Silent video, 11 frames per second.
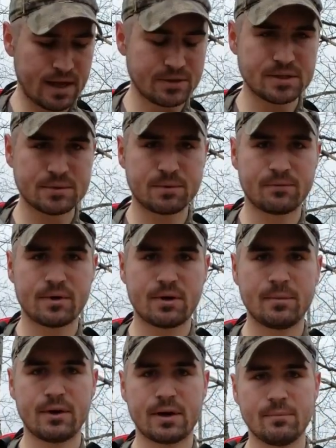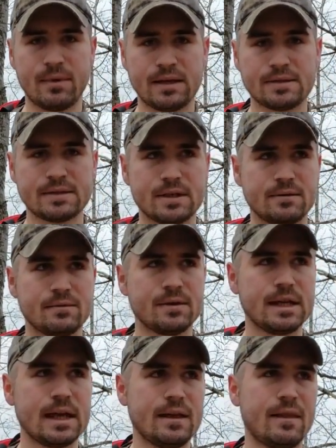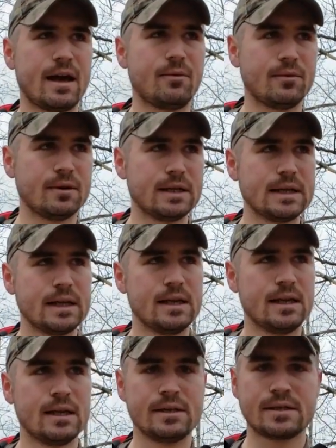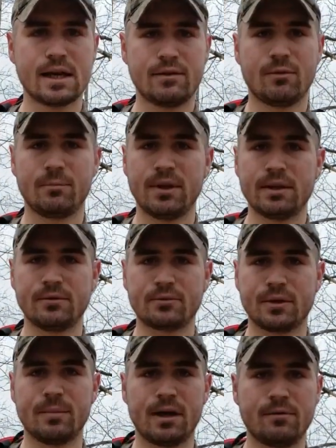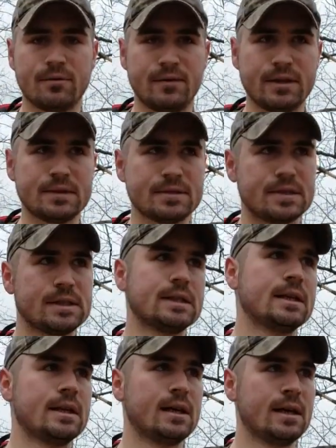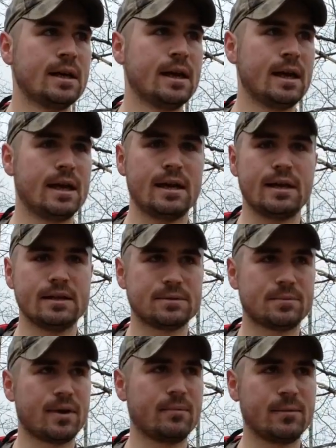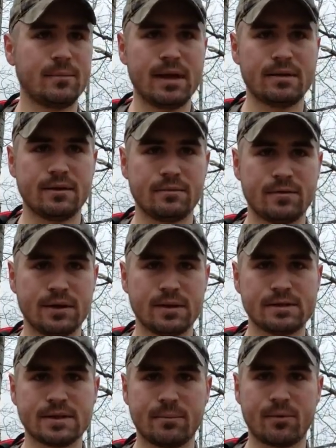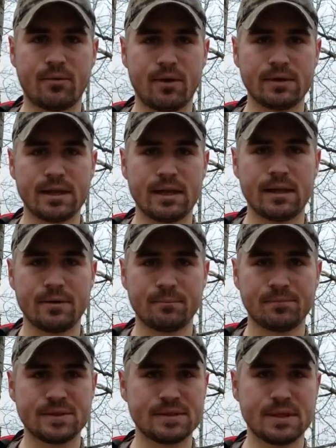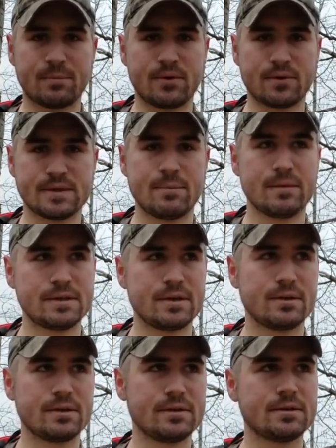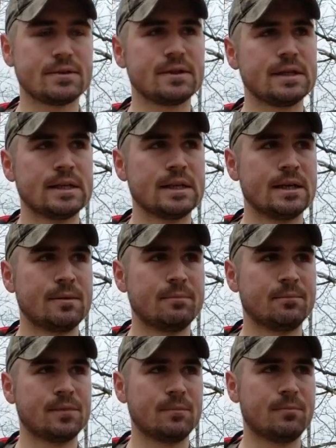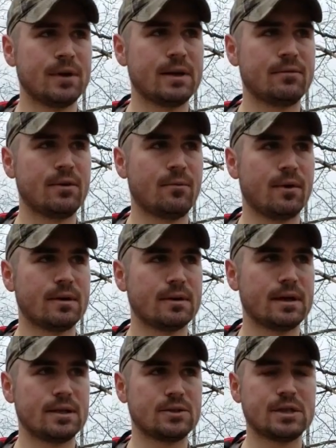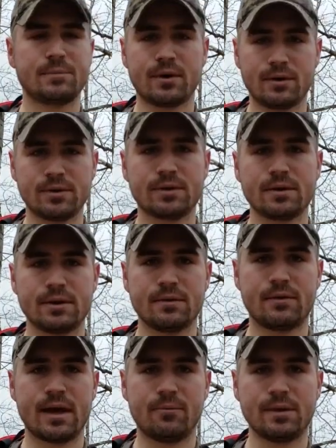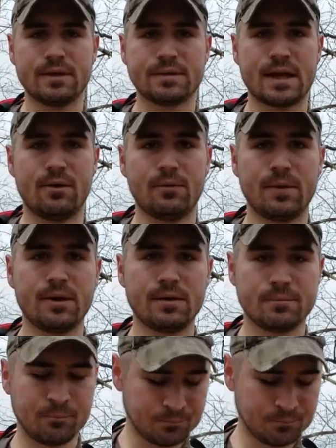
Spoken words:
I just prefer American made stuff, and that one is kind of a blatant ripoff of this, and it's probably made of sub-quality zippers and materials. But if you want a cheaper alternative, that one is out there.